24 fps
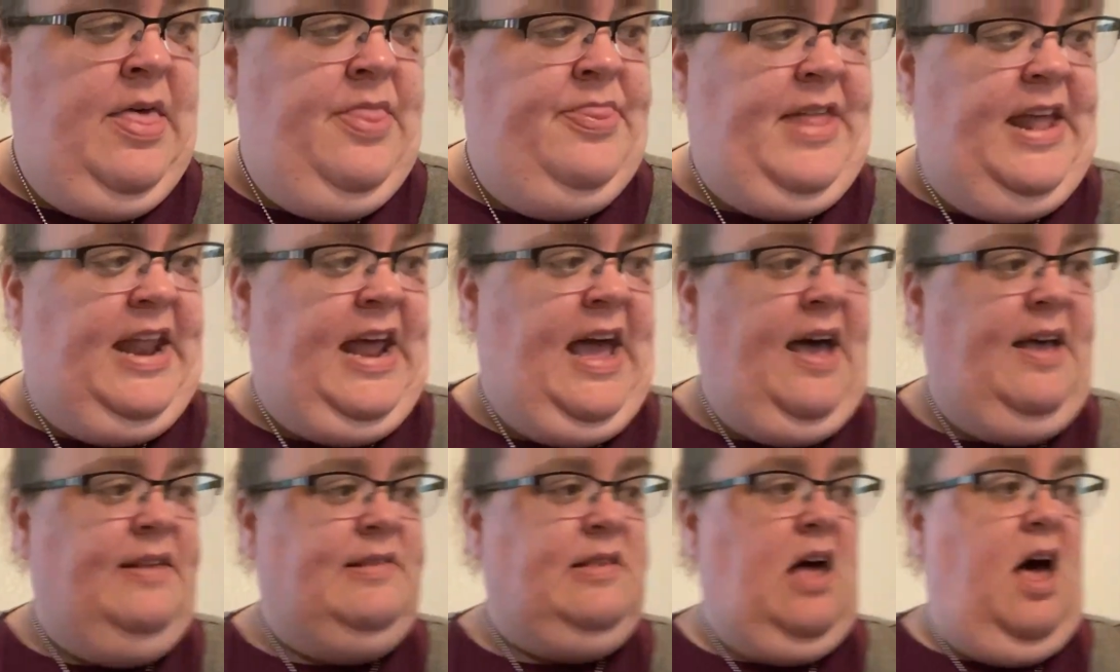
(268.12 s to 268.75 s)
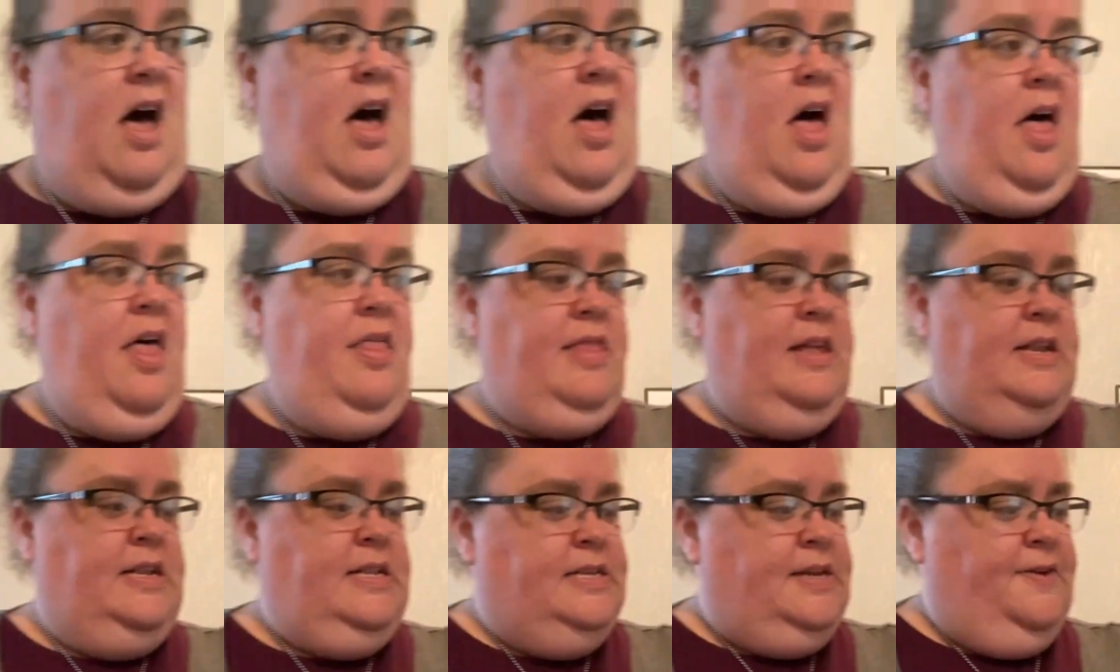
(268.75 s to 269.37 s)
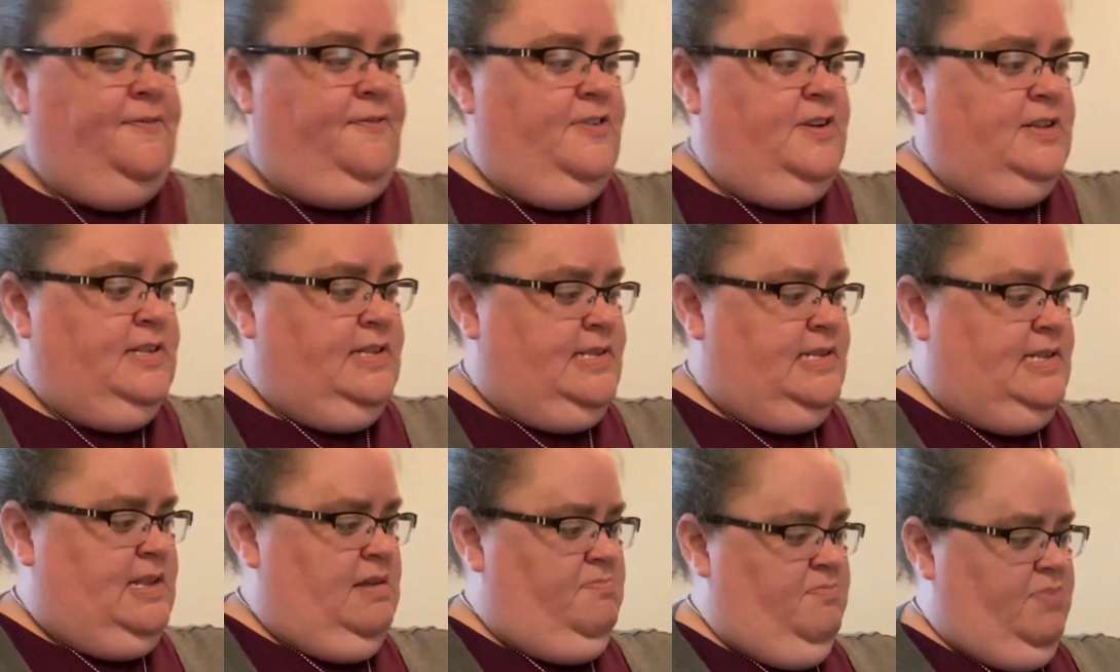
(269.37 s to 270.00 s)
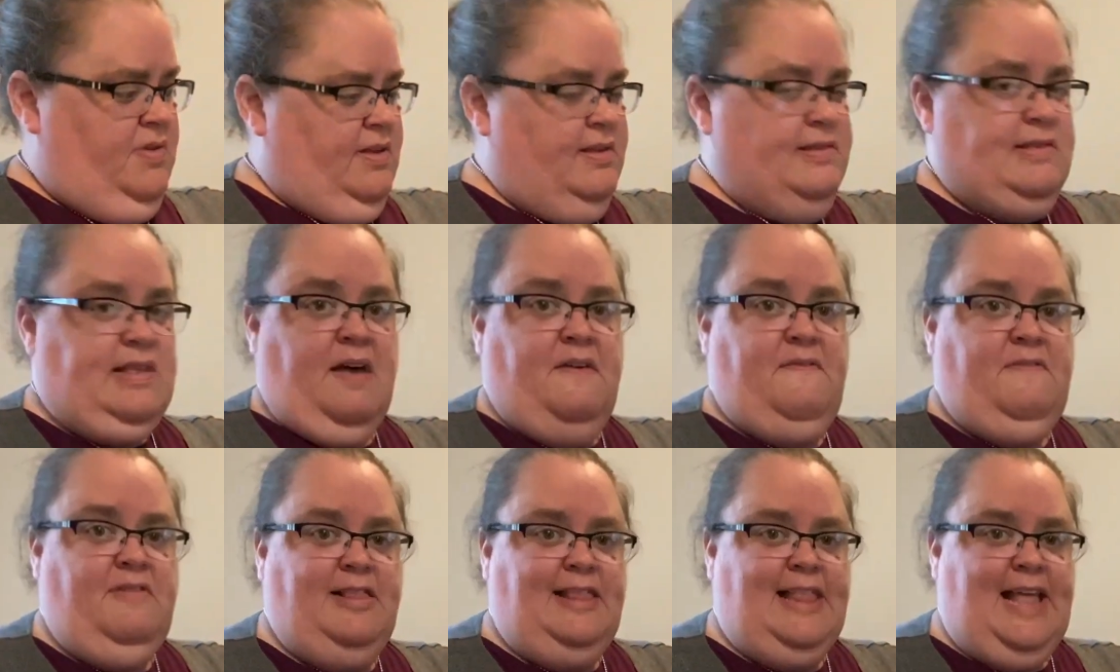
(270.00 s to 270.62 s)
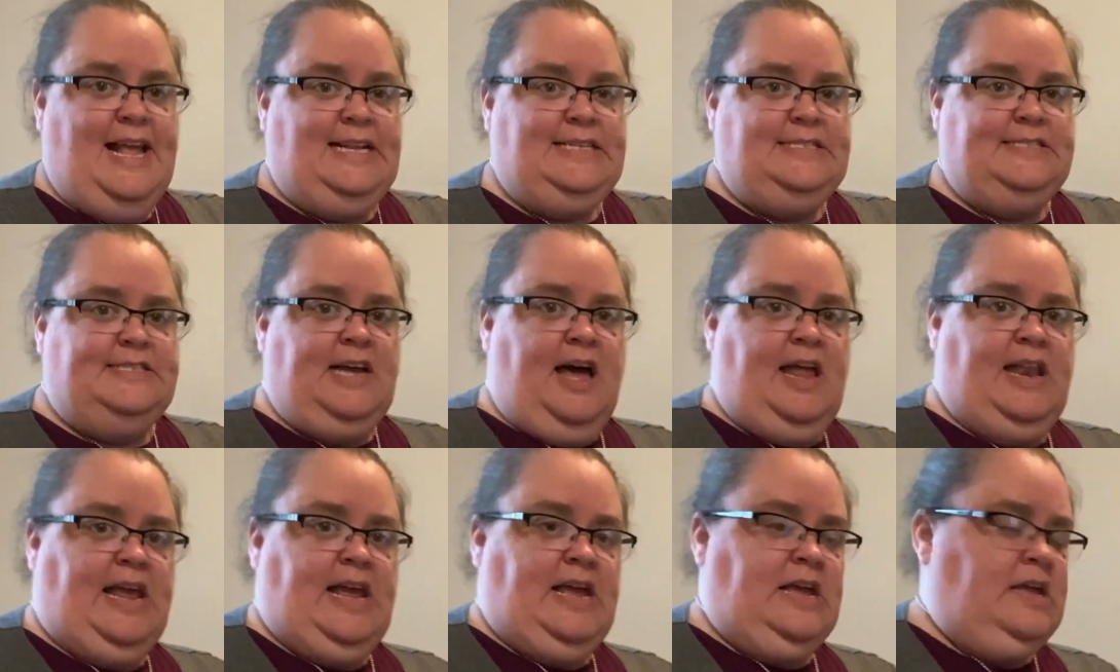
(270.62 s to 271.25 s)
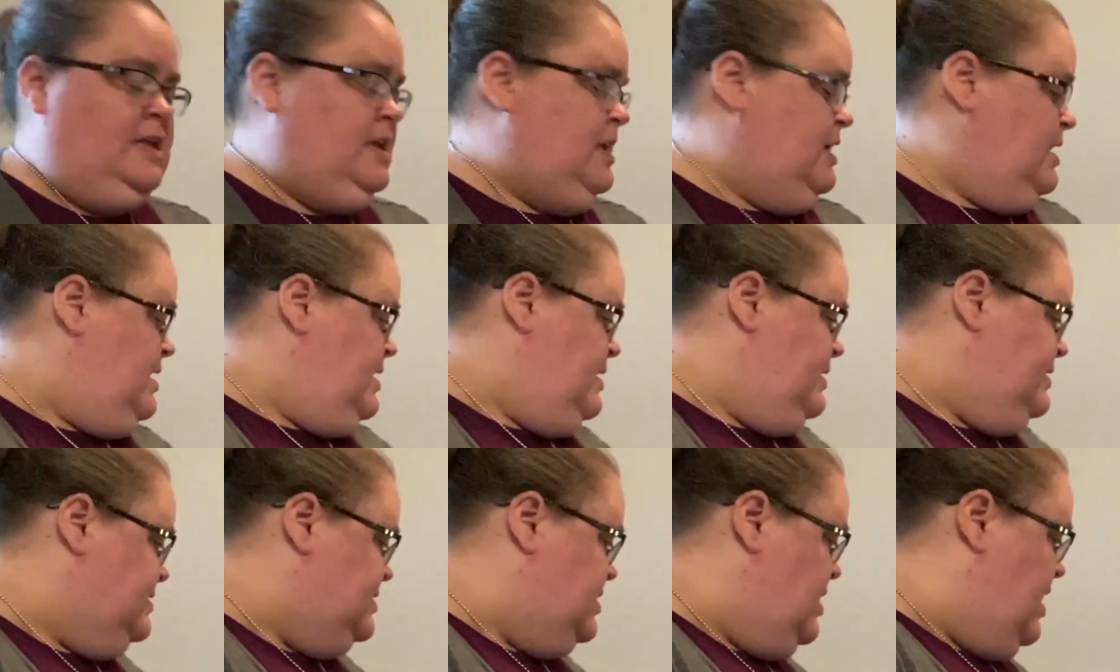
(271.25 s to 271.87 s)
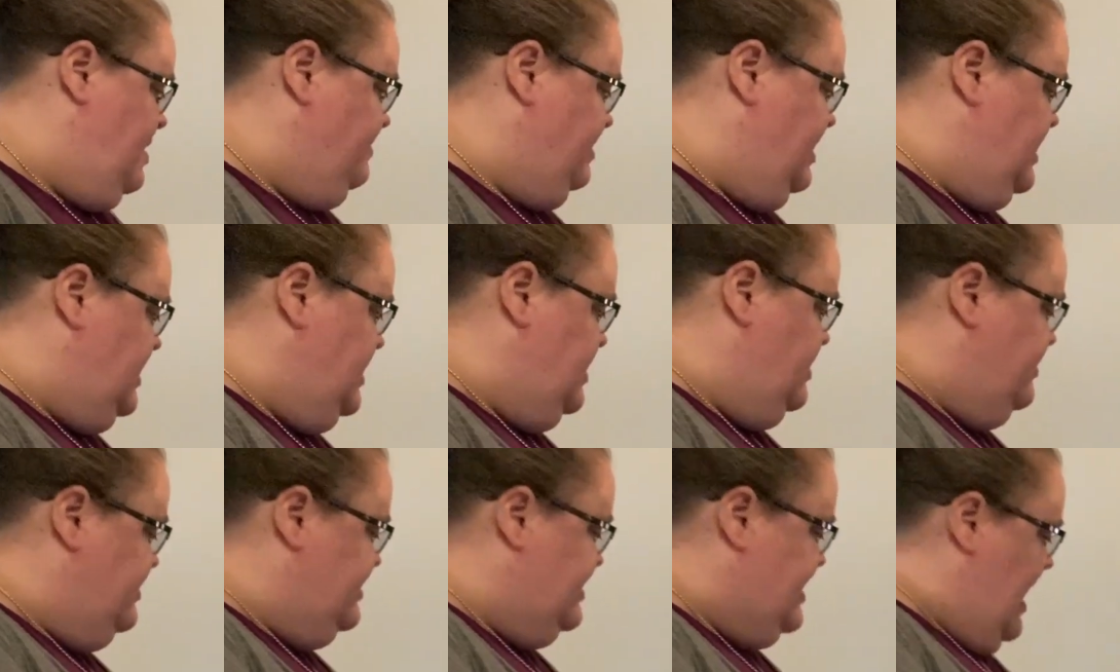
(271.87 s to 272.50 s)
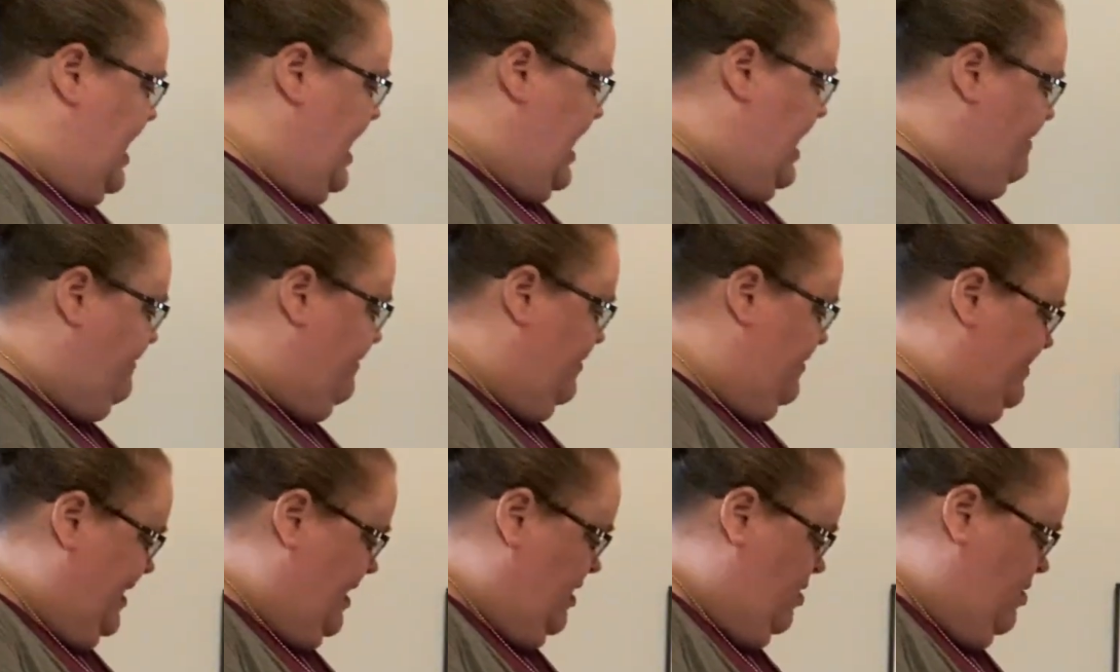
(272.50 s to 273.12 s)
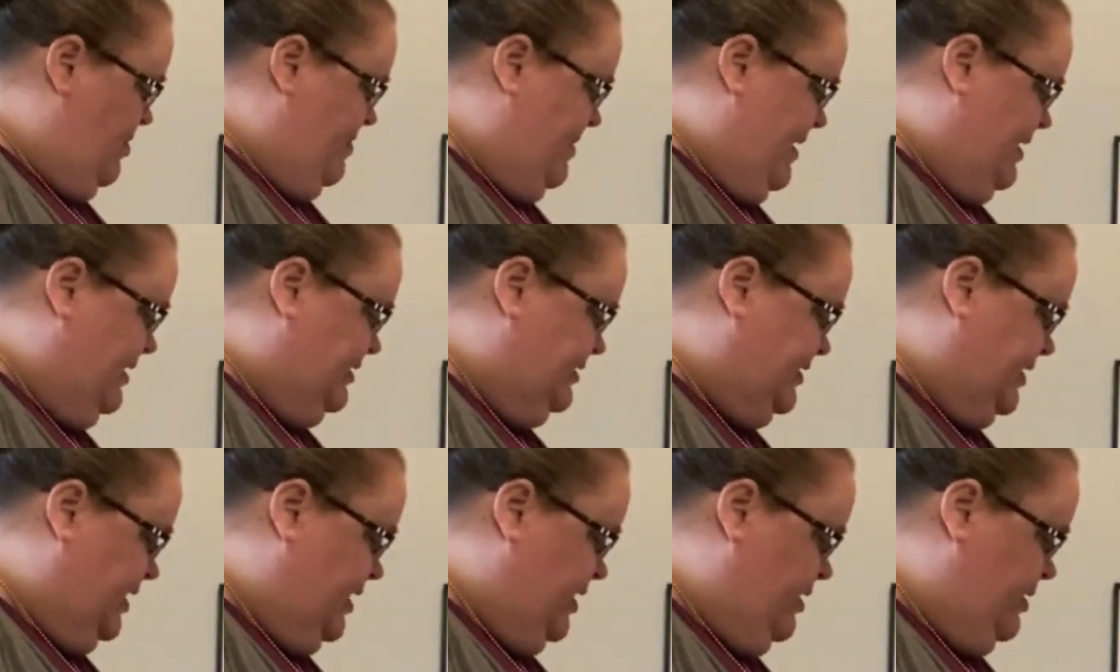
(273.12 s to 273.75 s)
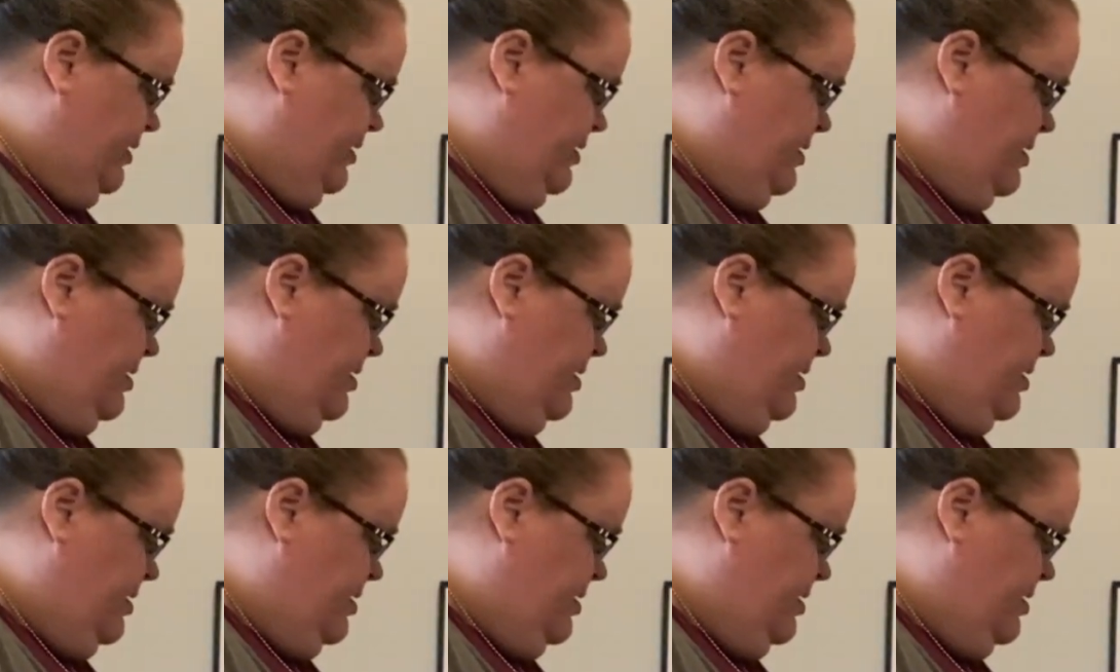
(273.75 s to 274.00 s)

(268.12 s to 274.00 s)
that has all the different symbols of Lent on it. So I'm going to use that for my home altar.